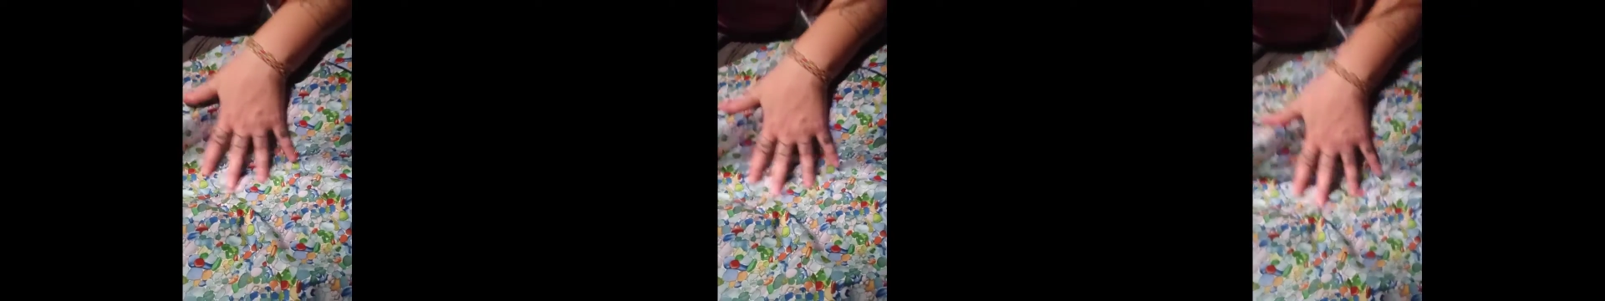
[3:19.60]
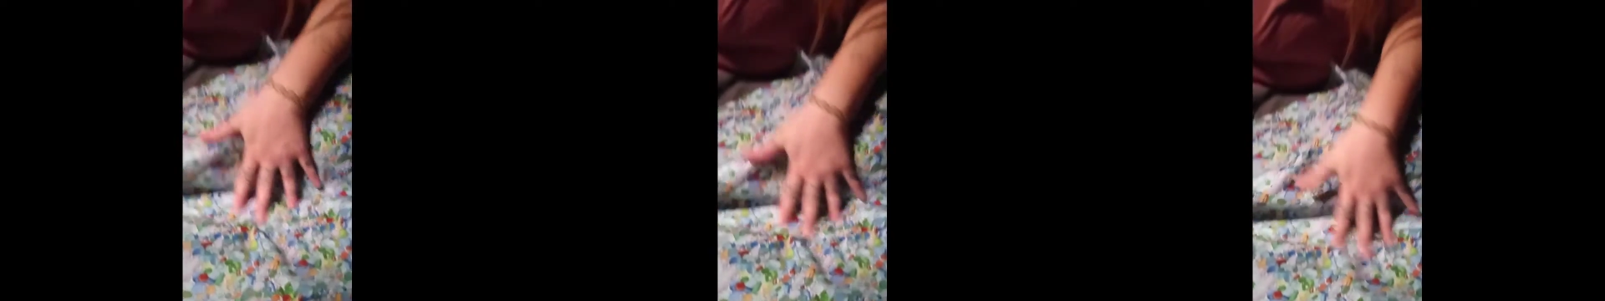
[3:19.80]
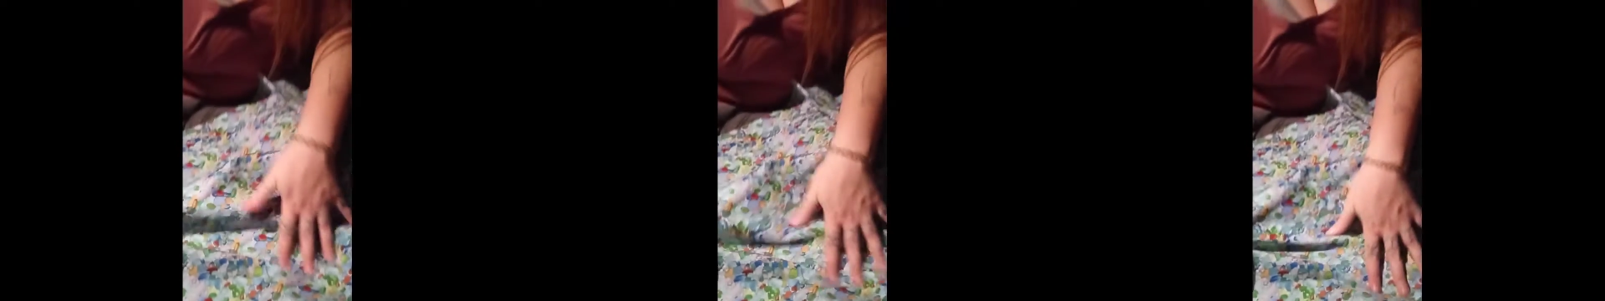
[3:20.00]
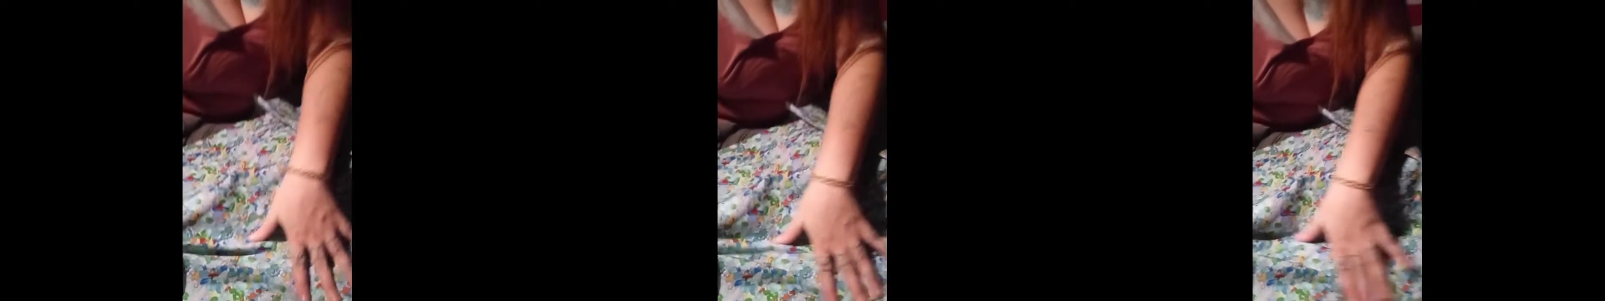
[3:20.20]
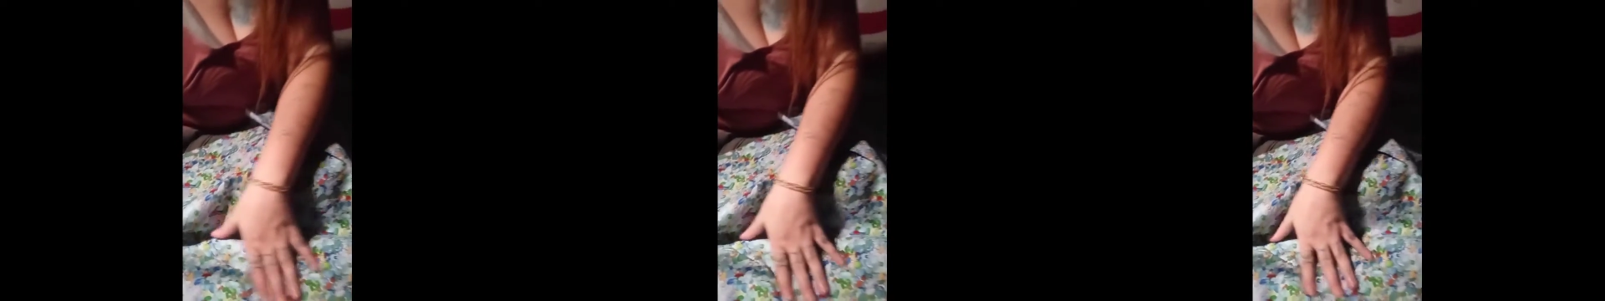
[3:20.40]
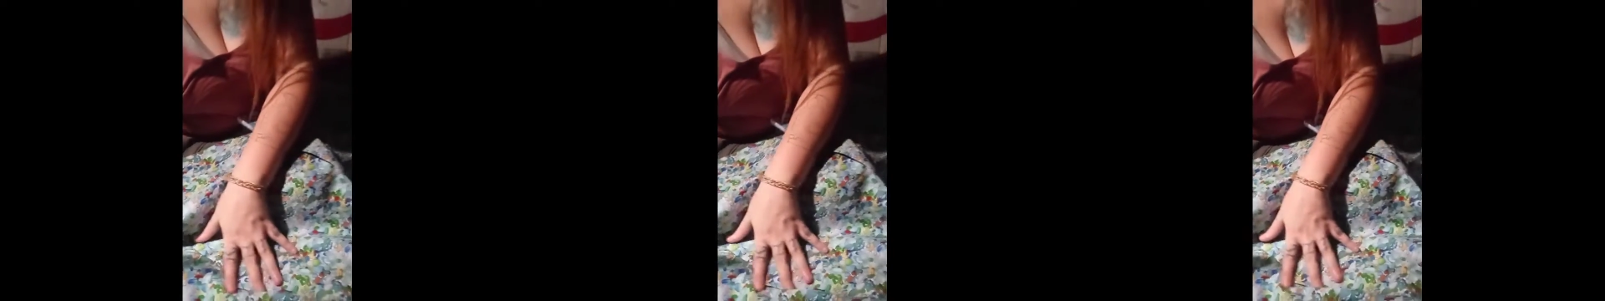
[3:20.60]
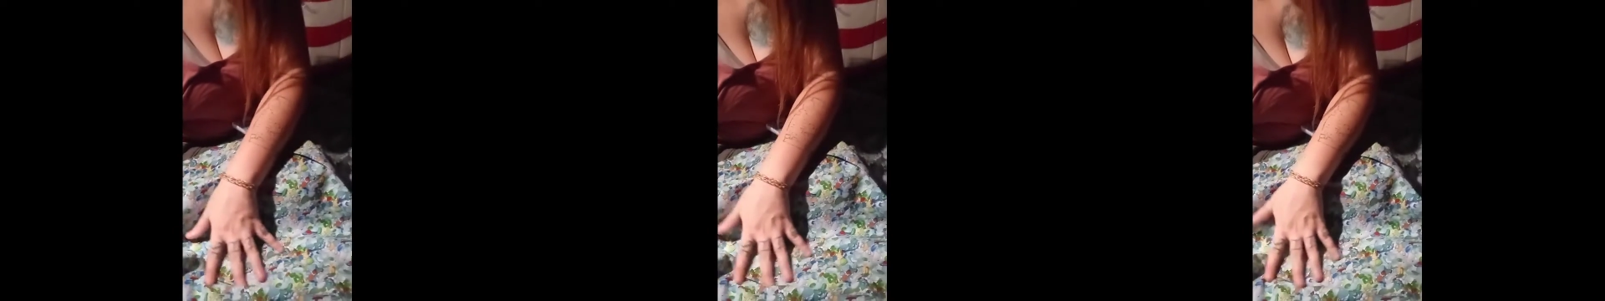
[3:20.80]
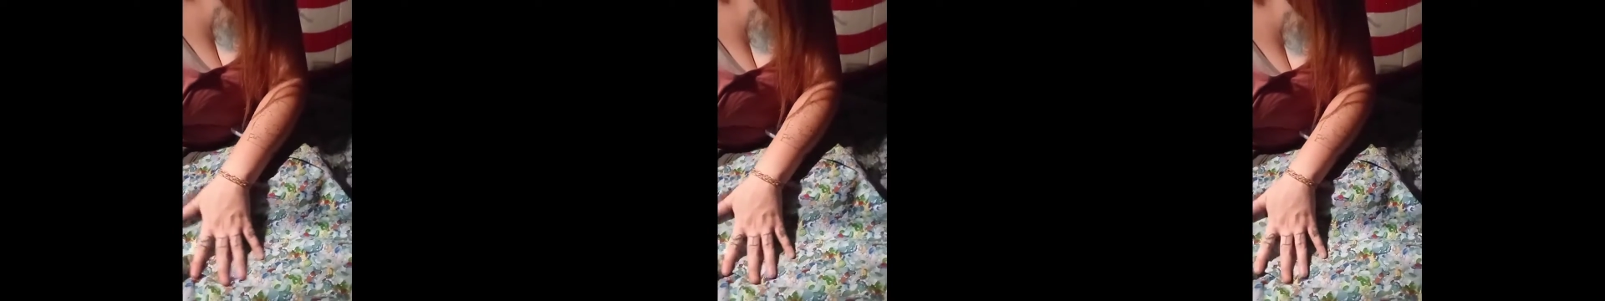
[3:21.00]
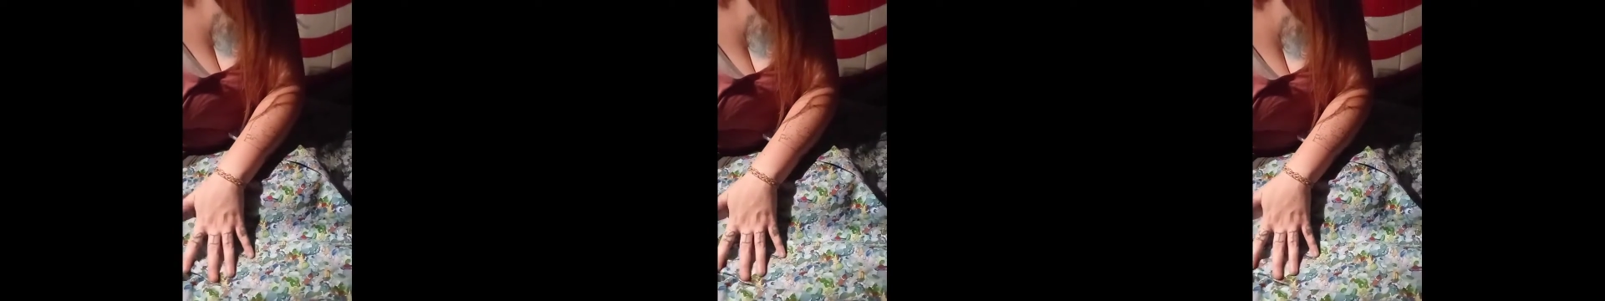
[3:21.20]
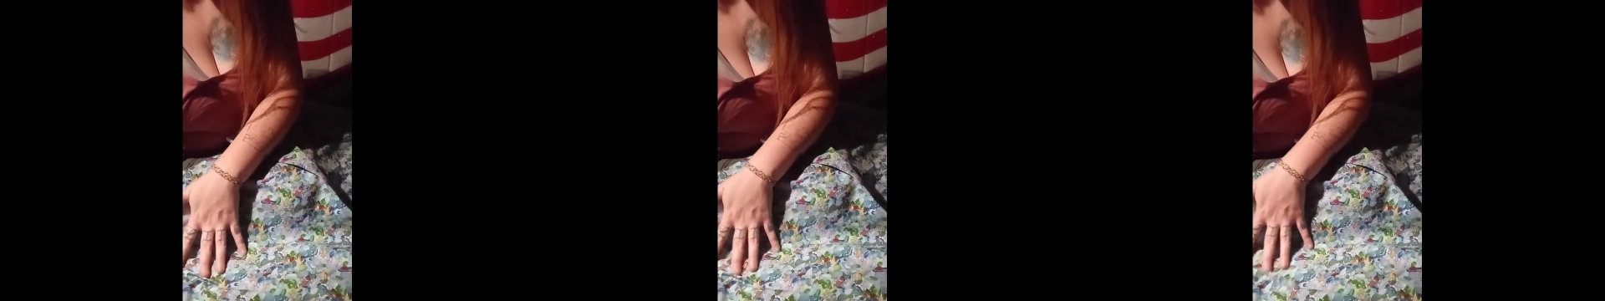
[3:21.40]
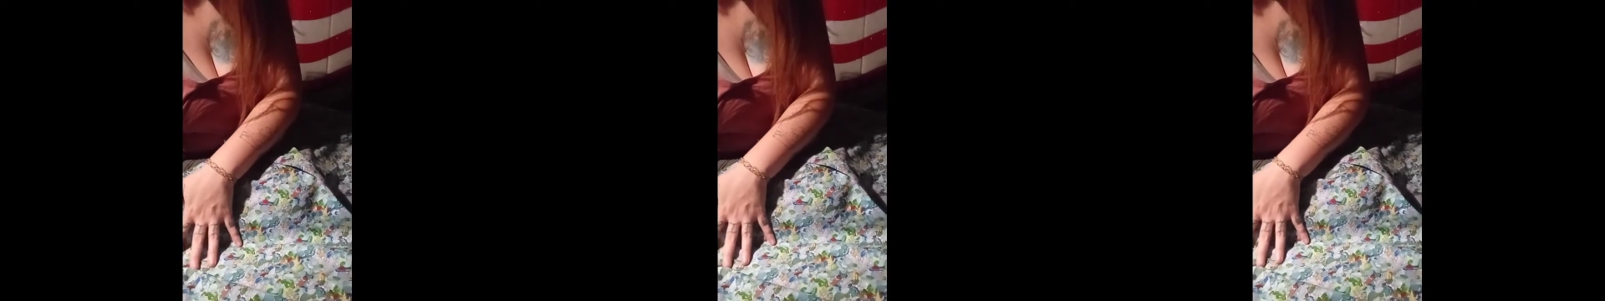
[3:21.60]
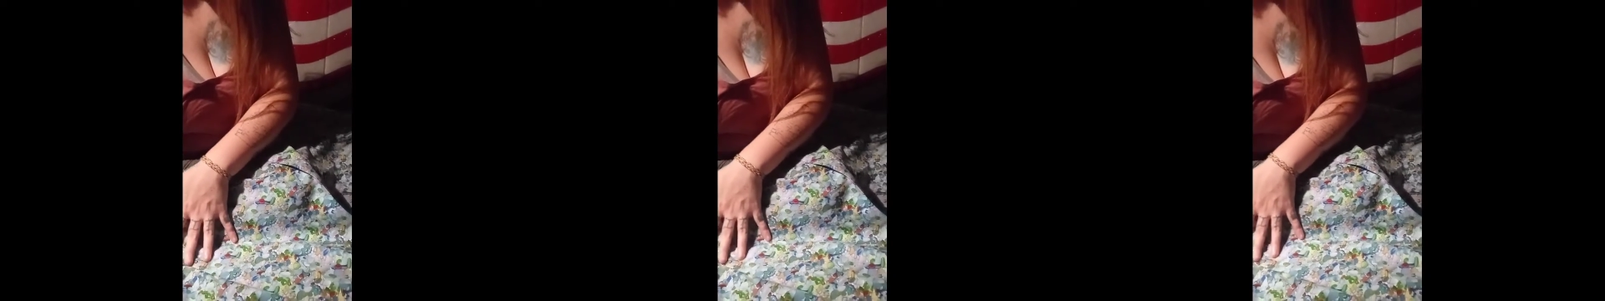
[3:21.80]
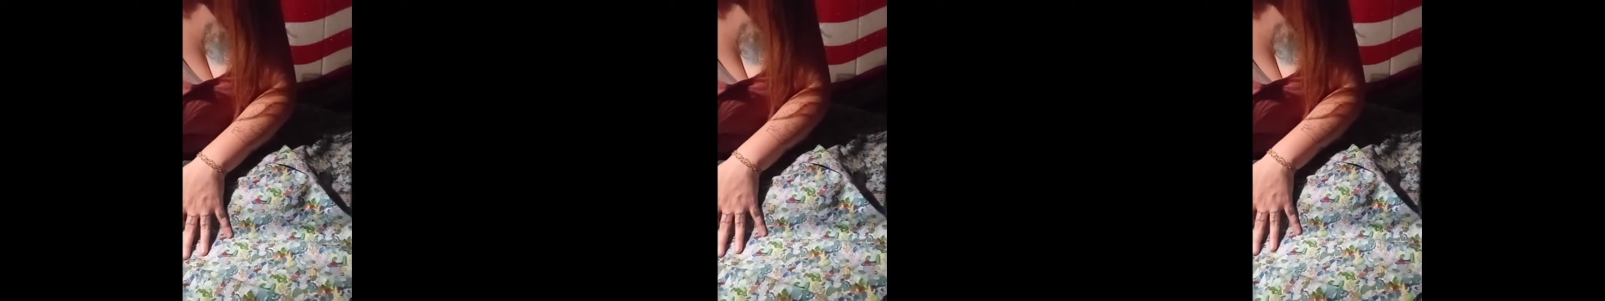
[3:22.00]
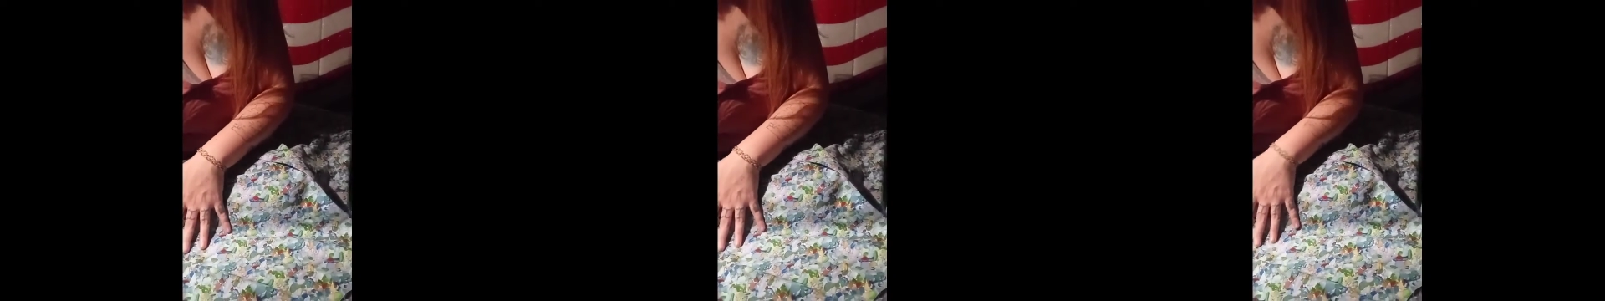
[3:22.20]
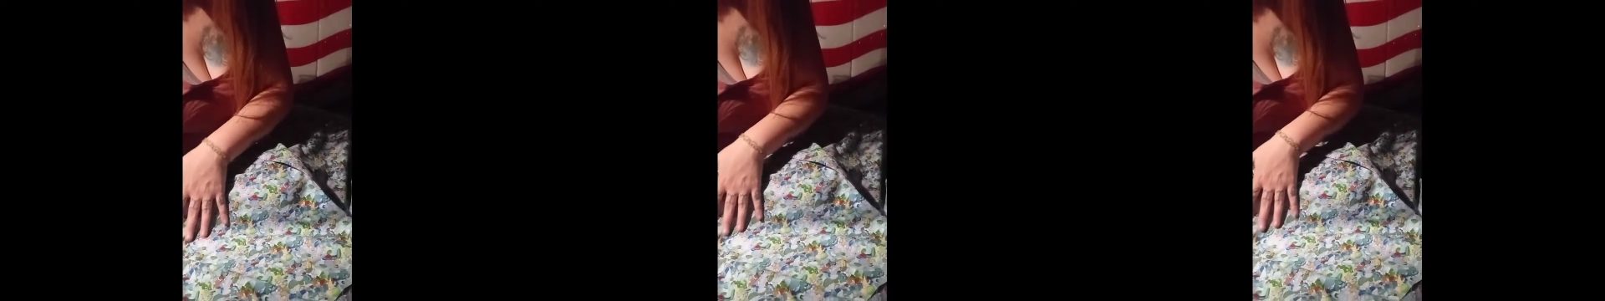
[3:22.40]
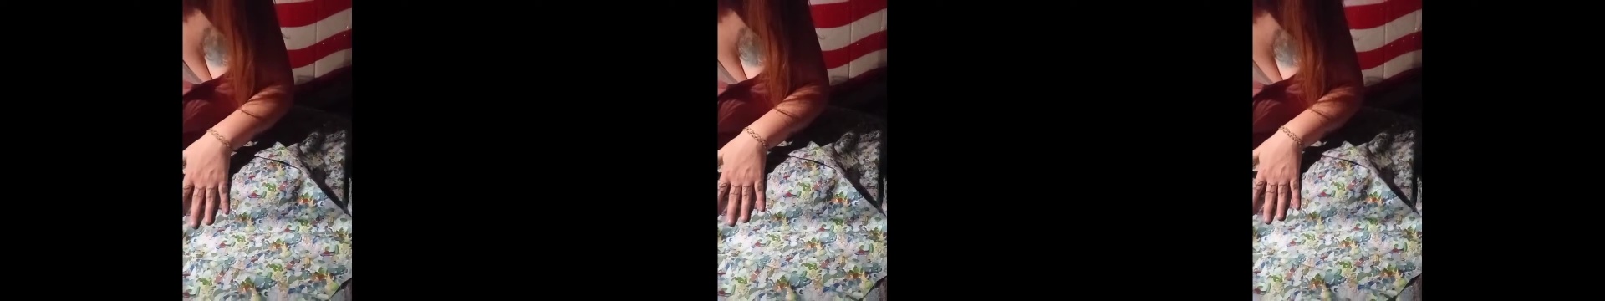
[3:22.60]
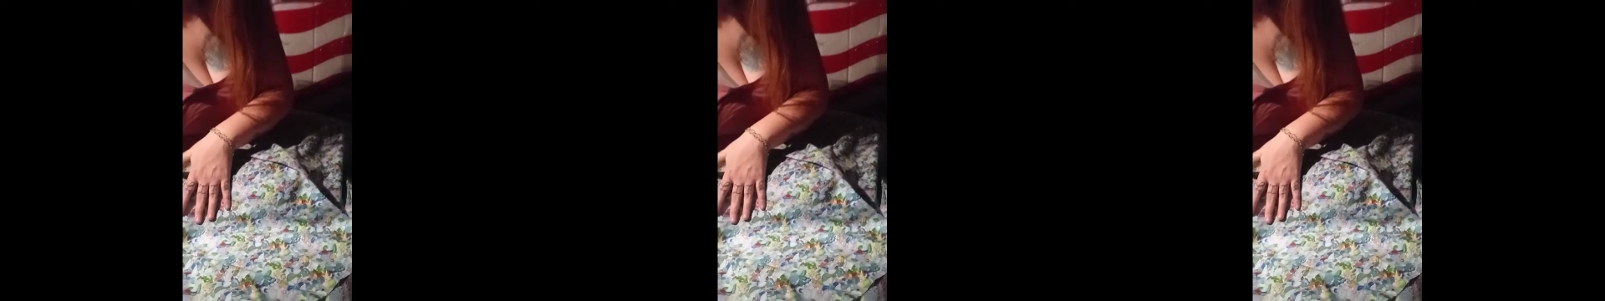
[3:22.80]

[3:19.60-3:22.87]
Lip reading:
(no speaker visible)